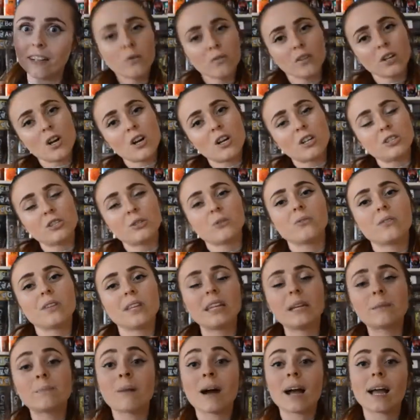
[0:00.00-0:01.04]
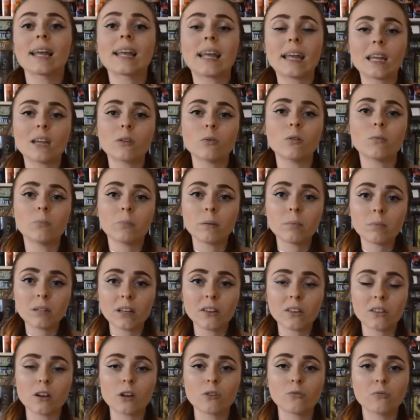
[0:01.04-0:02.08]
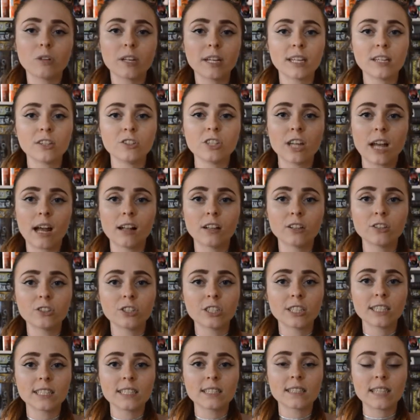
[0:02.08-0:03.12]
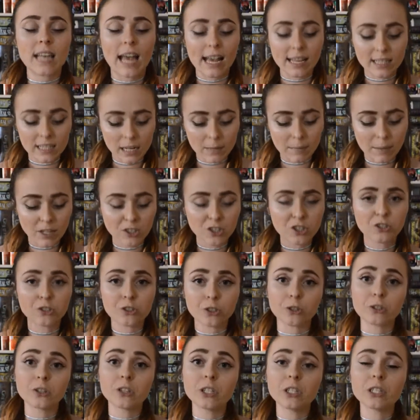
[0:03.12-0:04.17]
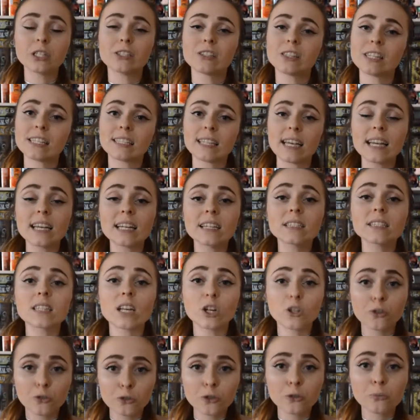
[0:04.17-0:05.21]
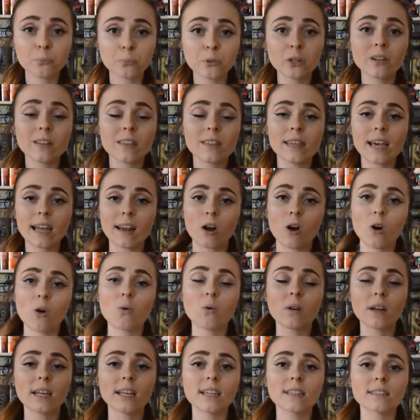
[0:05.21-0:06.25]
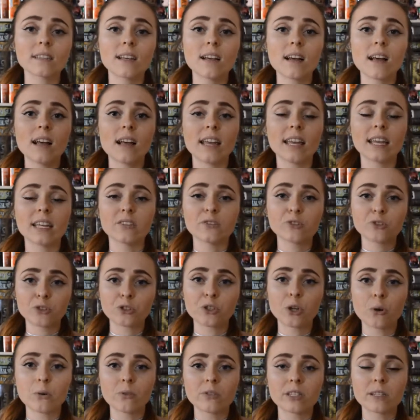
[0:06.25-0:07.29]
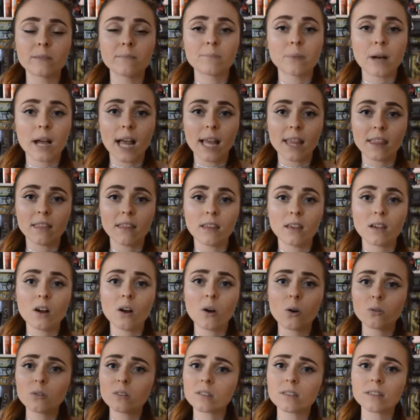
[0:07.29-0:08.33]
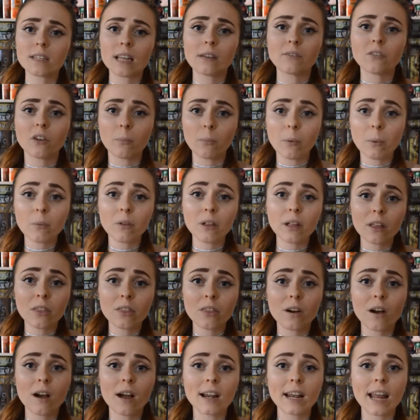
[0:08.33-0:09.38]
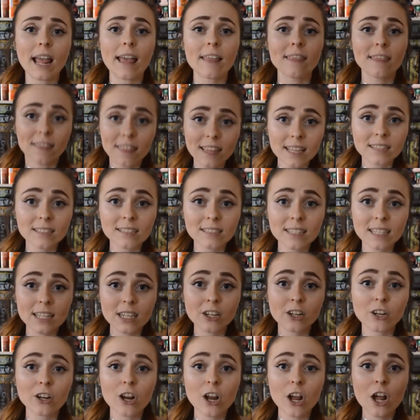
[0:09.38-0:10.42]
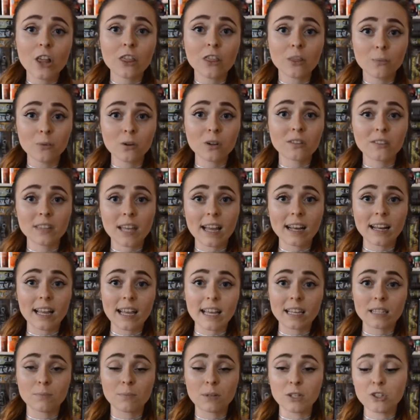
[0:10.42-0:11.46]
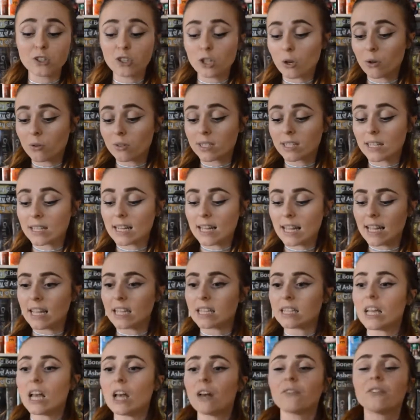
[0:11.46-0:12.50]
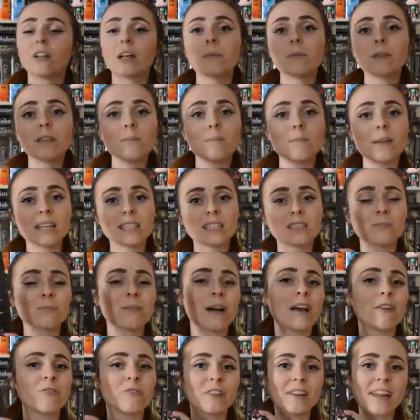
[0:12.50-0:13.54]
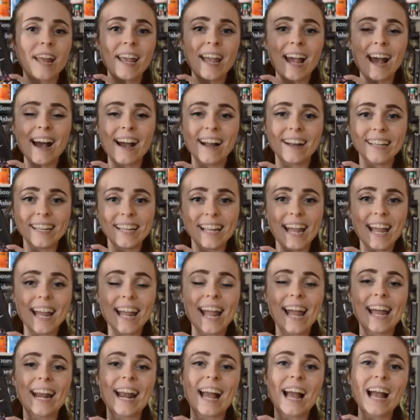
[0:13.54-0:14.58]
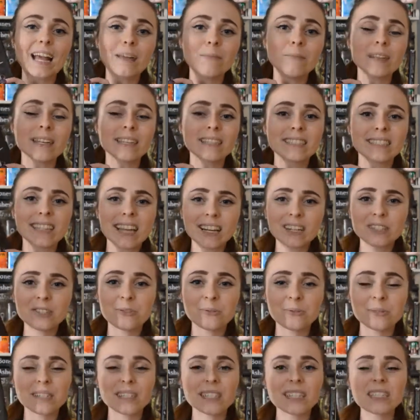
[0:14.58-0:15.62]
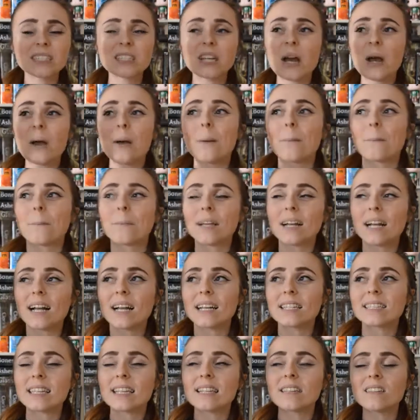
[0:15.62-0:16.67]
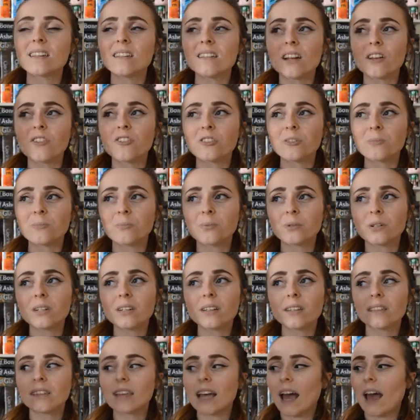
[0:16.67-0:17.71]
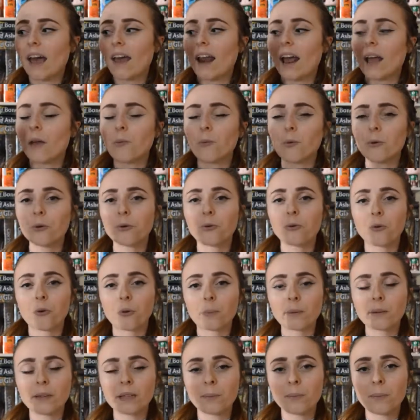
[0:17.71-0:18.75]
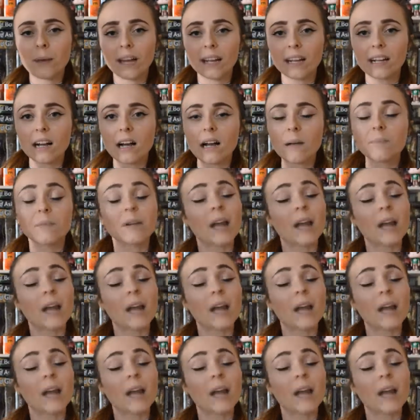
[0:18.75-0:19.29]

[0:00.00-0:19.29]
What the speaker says: Moving on to the Biannual Bibliothon reading challenges. As I mentioned earlier, this is a group book that always is chosen by the hosts every Bibliothon, and this year the book that has been chosen is Flame in the Mist by Renee Ahdieh, and I'm excited to read this because it's another book that I wouldn't normally pick up.